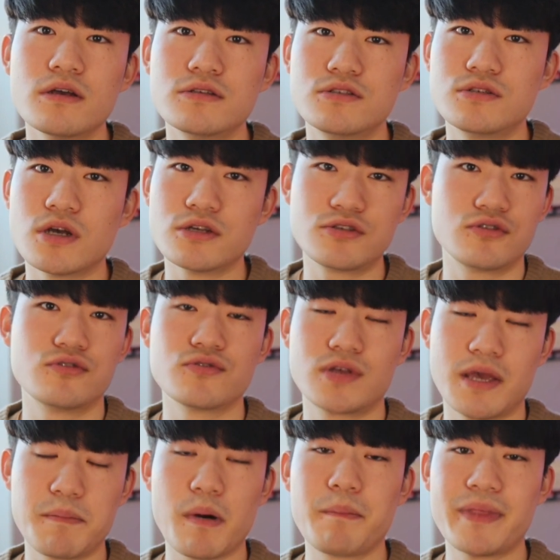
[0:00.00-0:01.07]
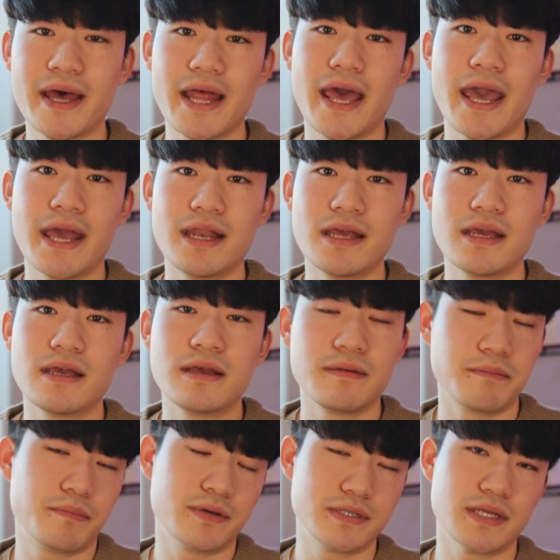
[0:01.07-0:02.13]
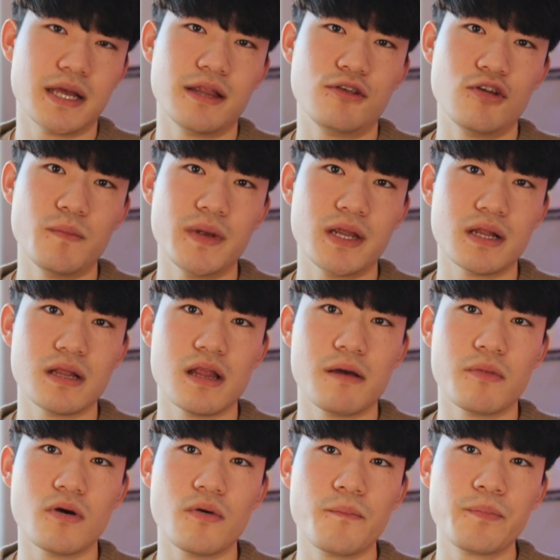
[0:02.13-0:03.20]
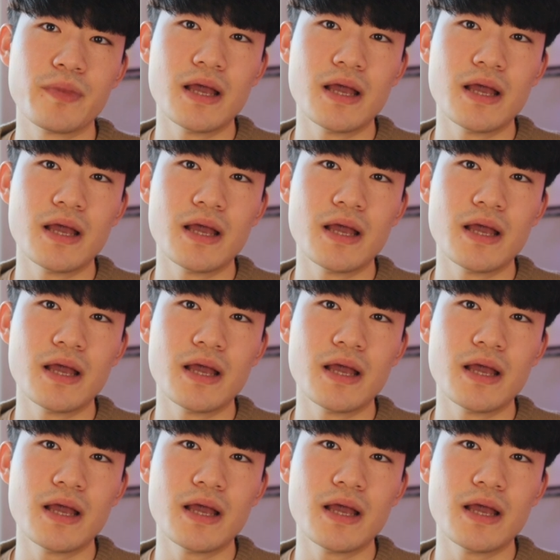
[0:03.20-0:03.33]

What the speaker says: just to keep up that 80% humidity level.